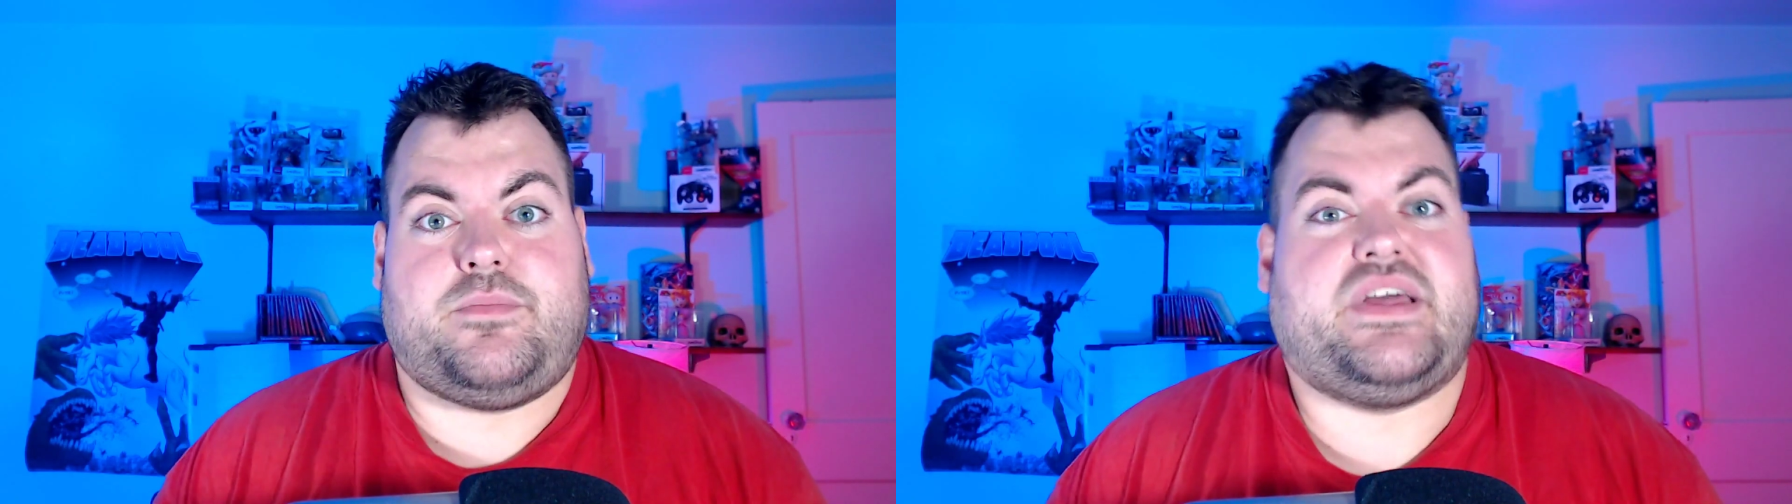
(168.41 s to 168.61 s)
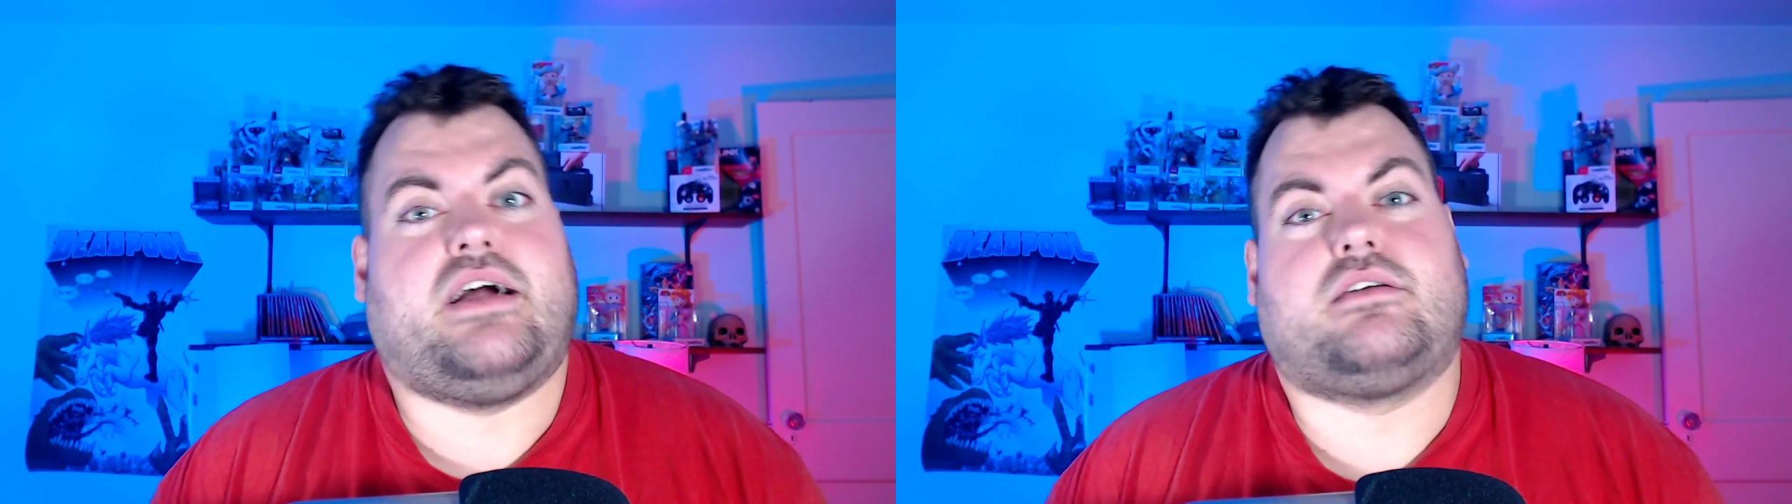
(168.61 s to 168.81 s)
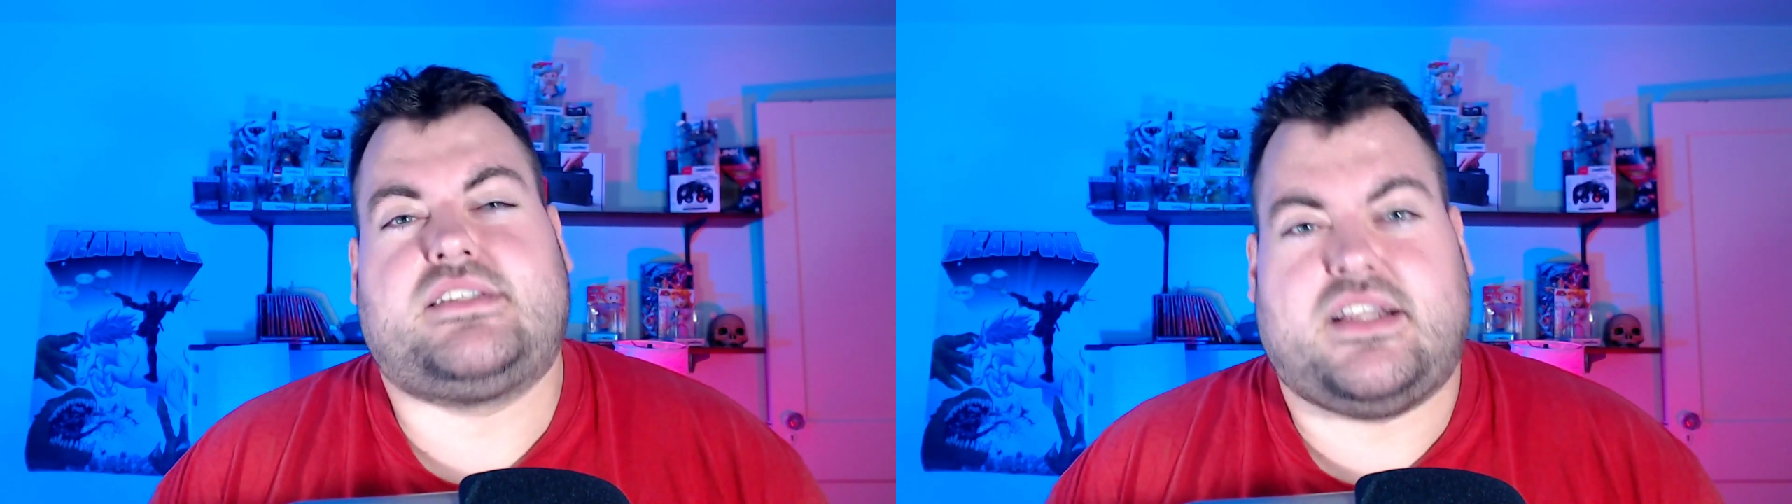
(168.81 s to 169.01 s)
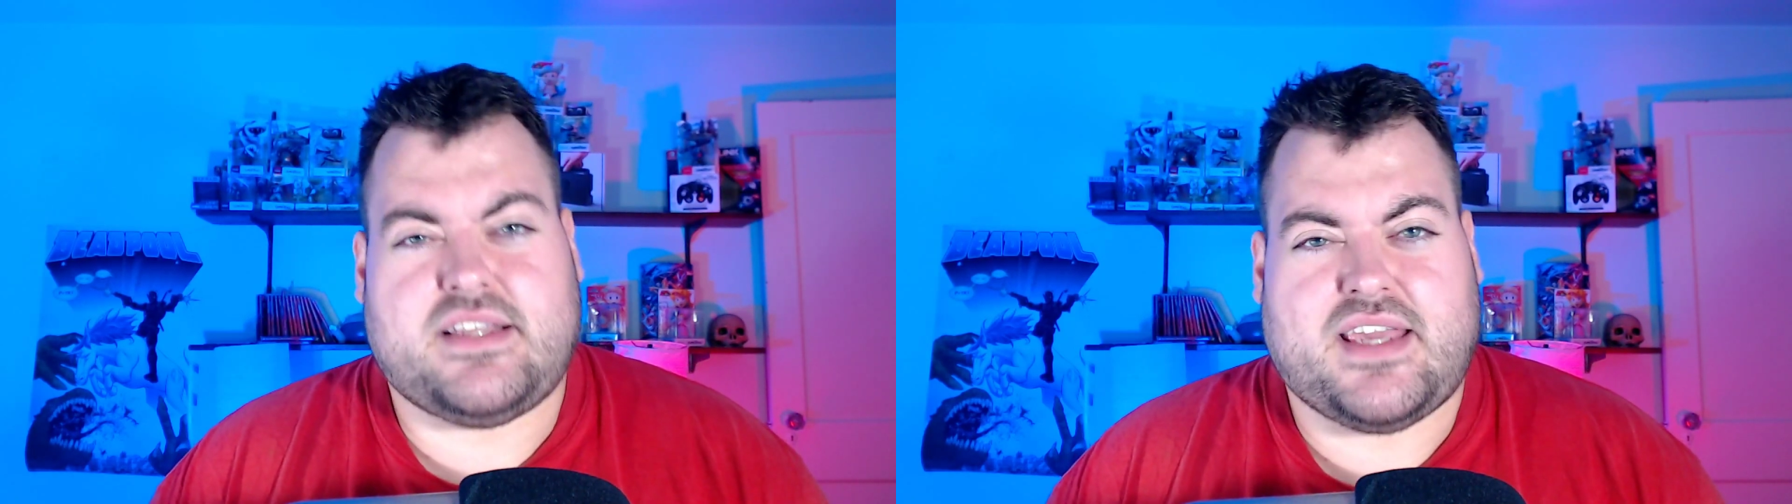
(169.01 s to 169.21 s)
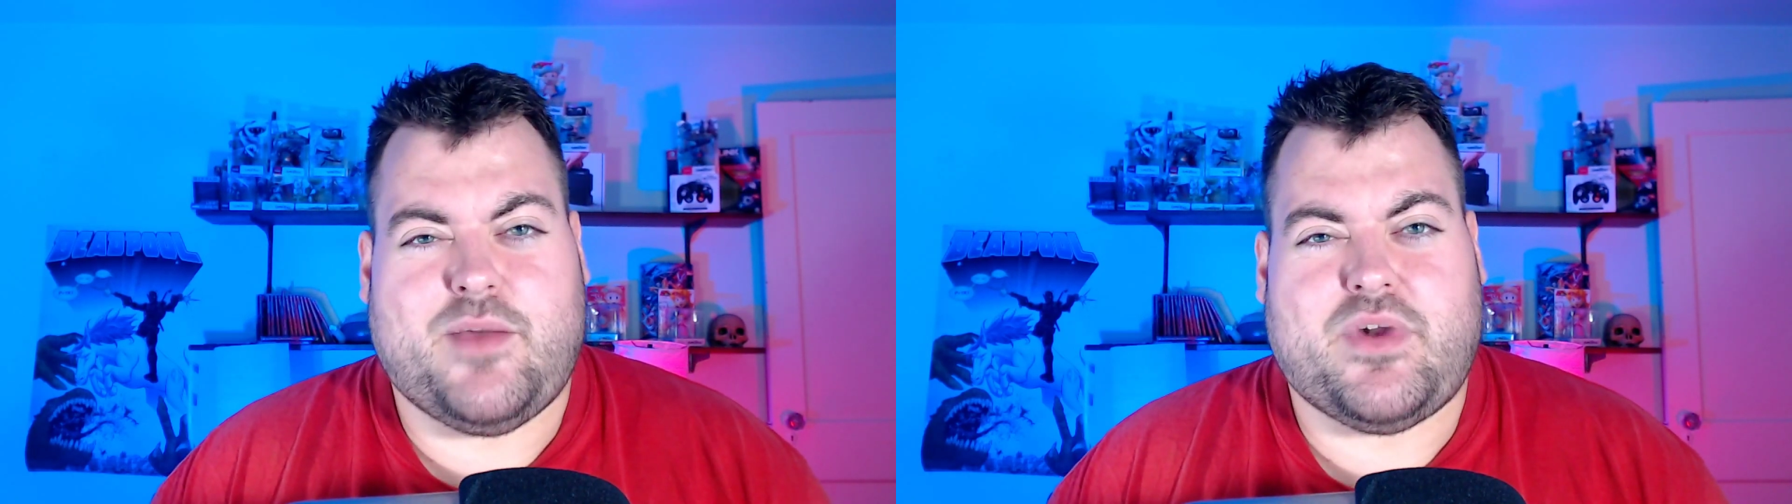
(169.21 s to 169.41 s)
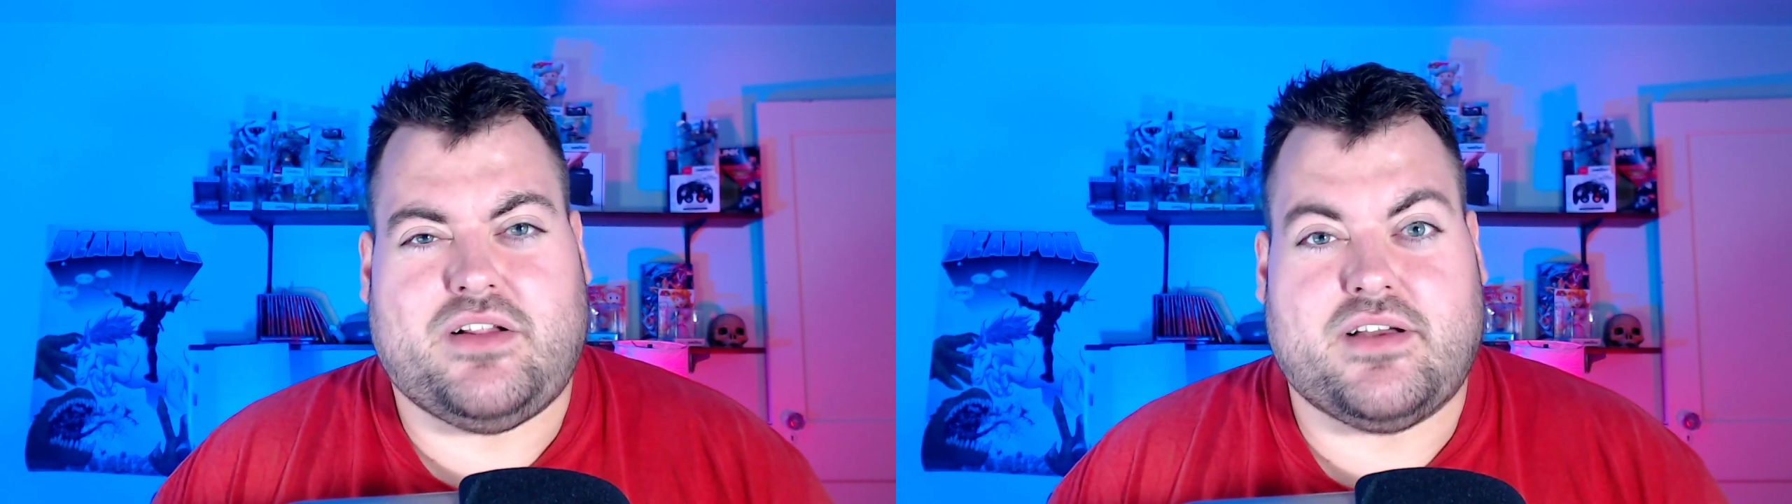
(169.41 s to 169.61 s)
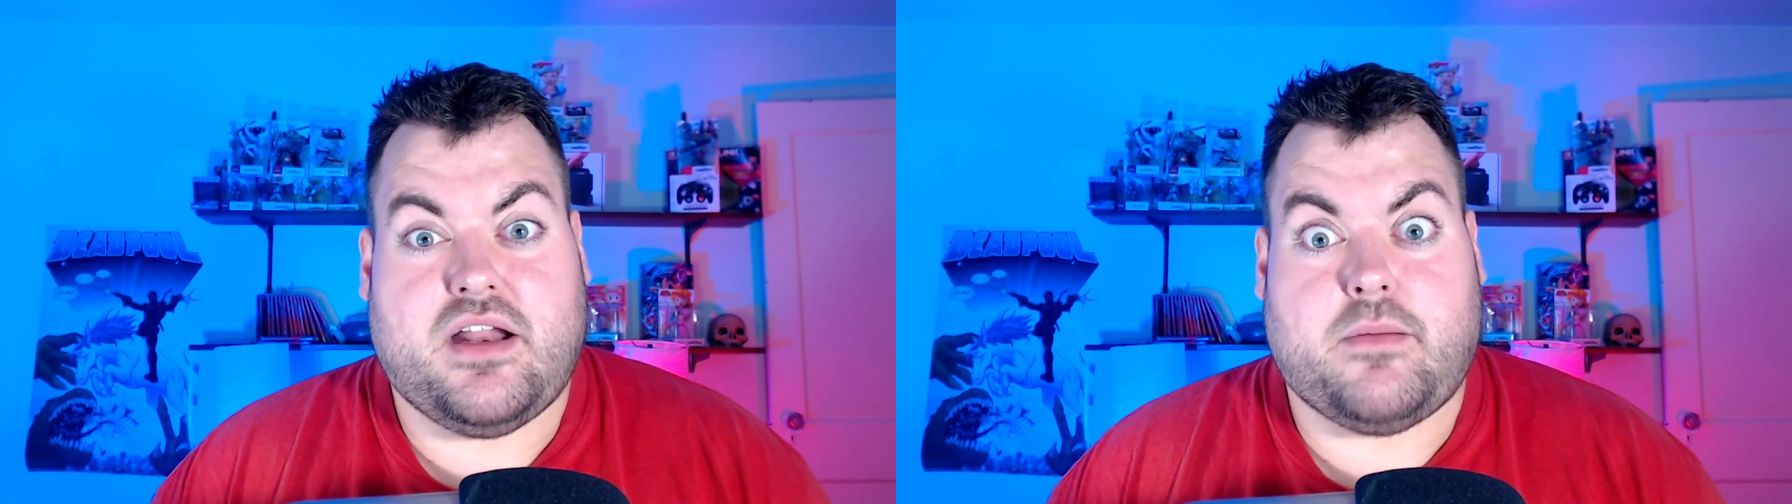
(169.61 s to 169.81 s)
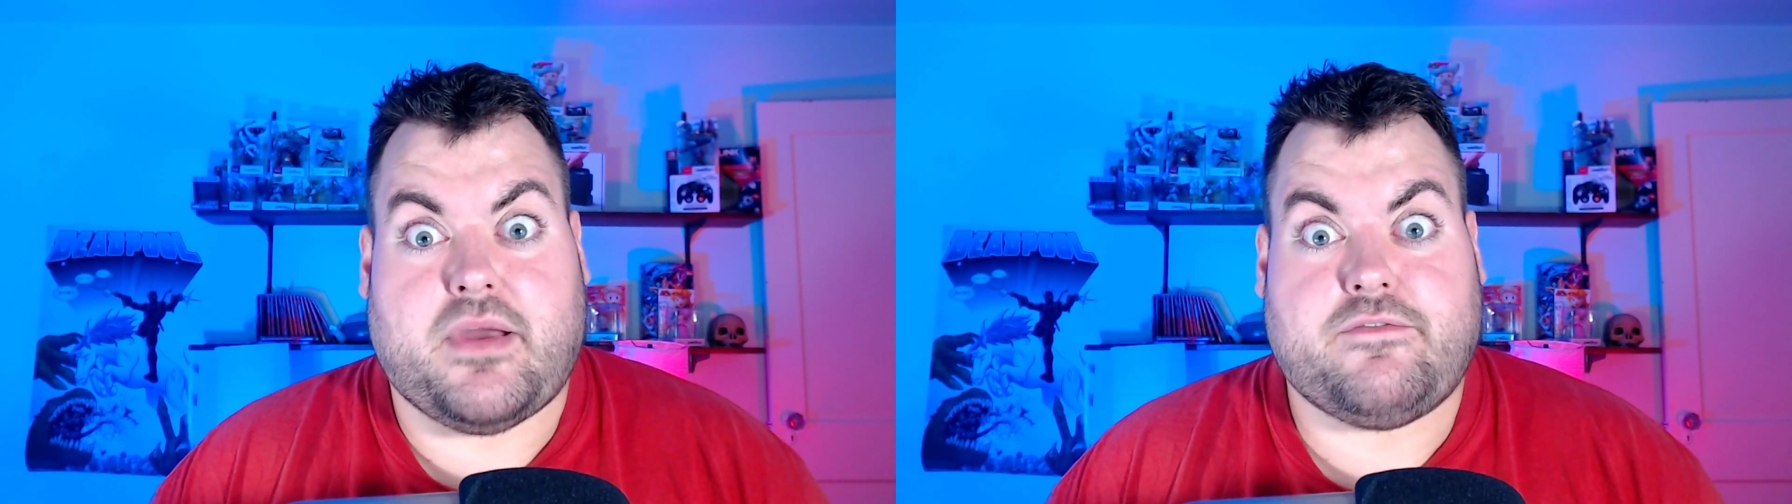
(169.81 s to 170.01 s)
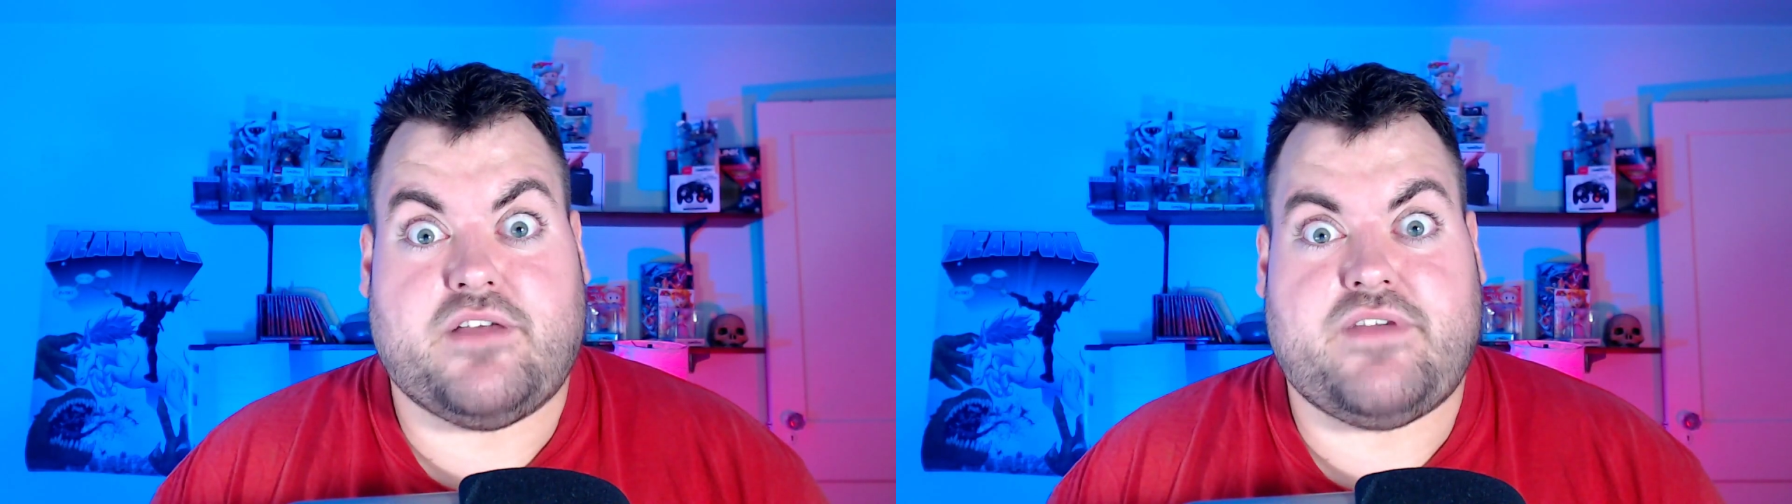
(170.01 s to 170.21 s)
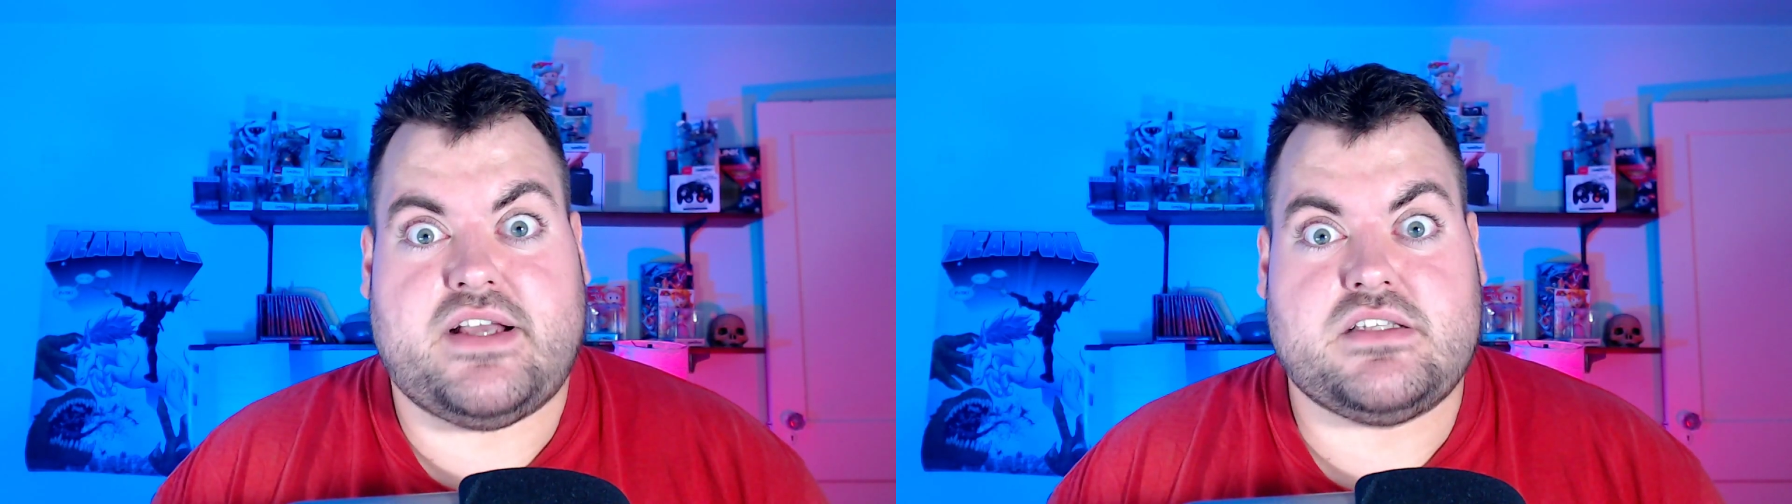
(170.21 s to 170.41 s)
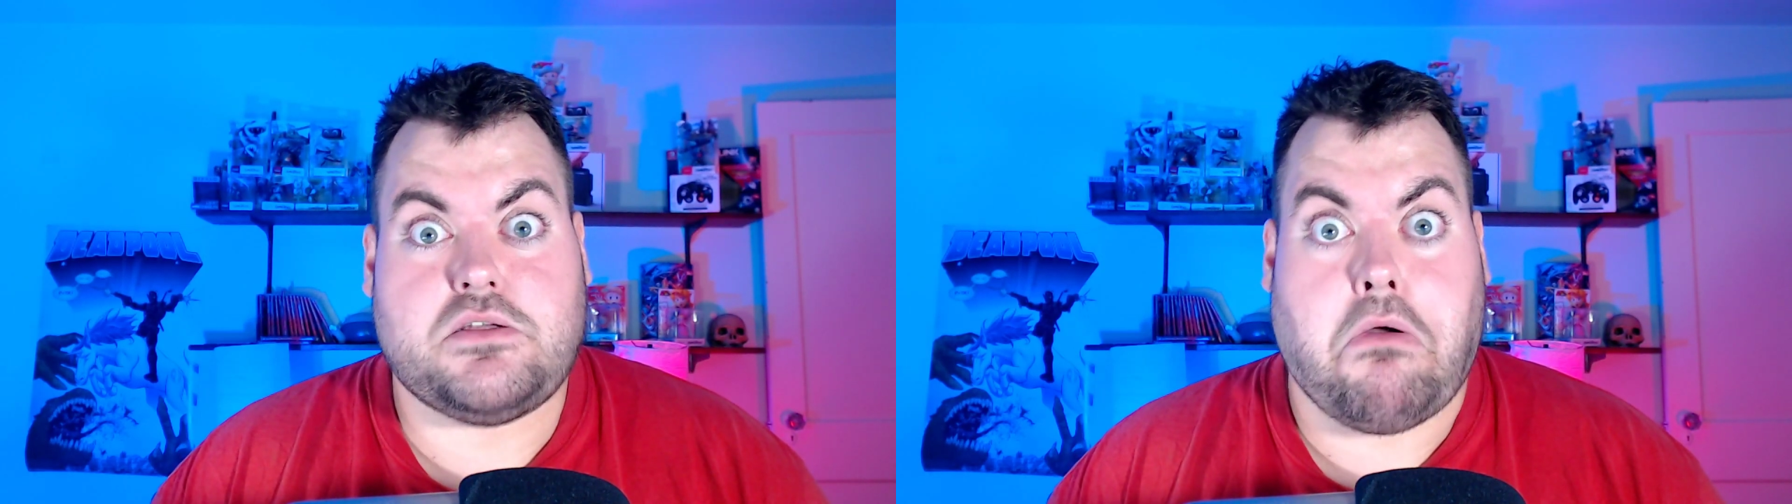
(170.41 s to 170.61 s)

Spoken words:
and I'll sit at the camera and I'll look at it, I'll make funny faces.